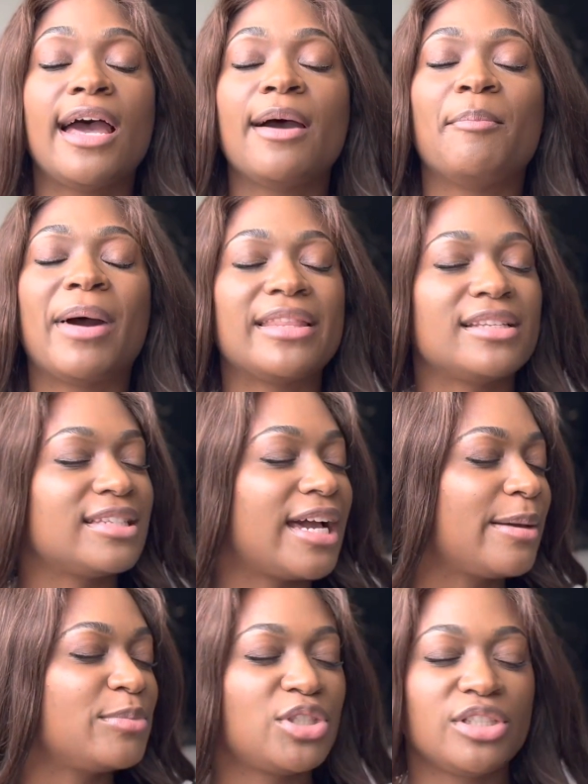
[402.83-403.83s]
By the
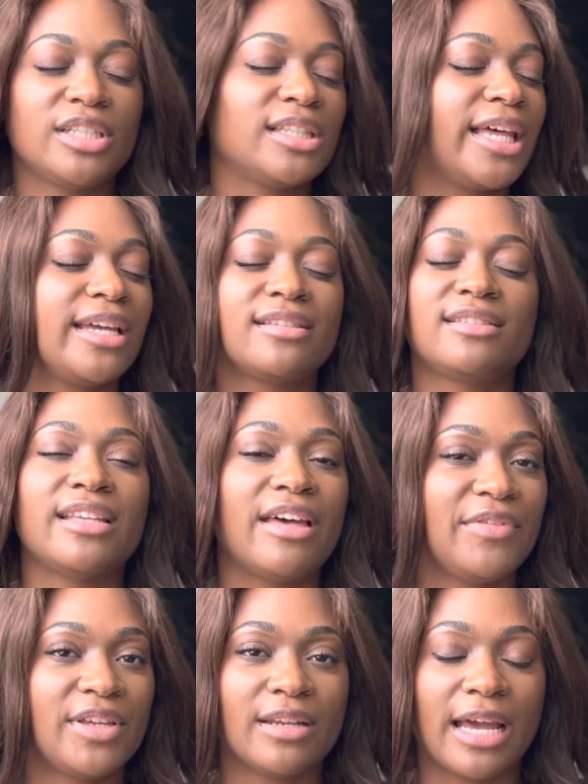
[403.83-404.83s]
time she did like
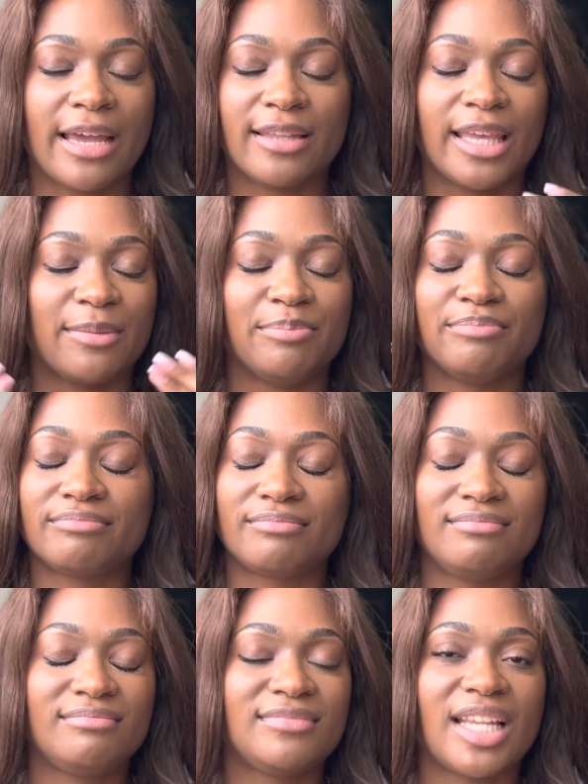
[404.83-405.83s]
7,
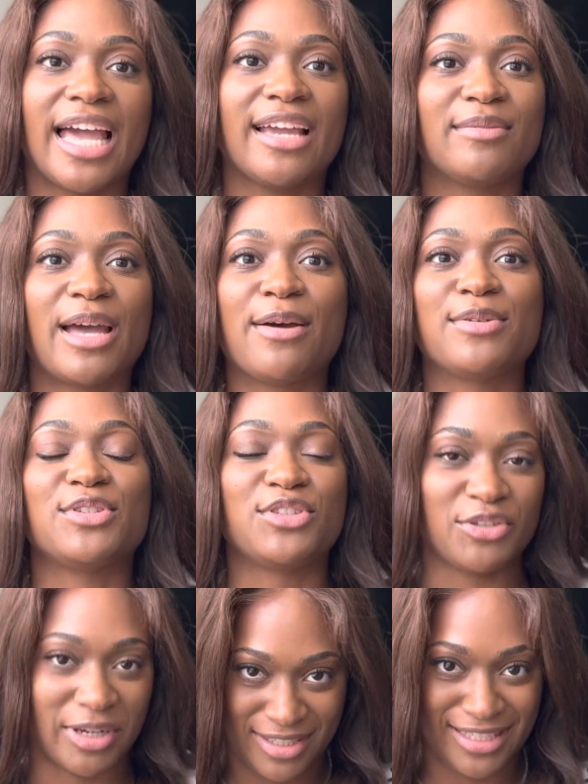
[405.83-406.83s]
I was just
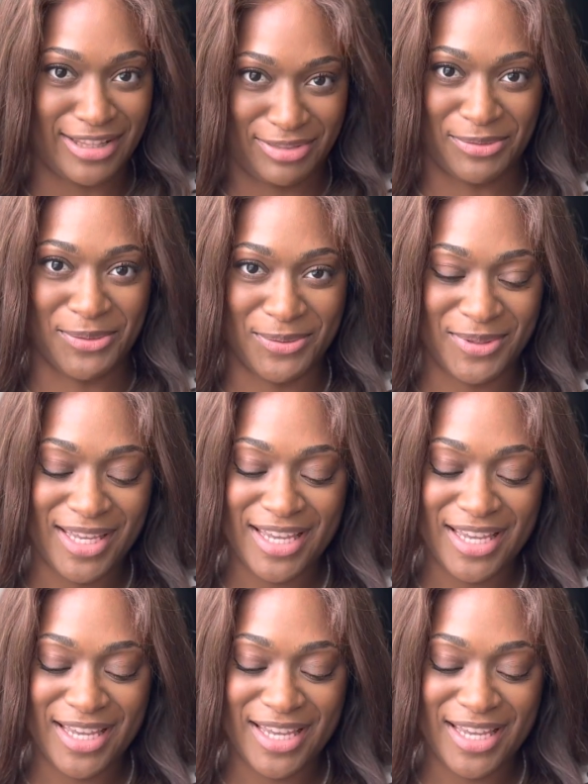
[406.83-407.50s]
trying to get through.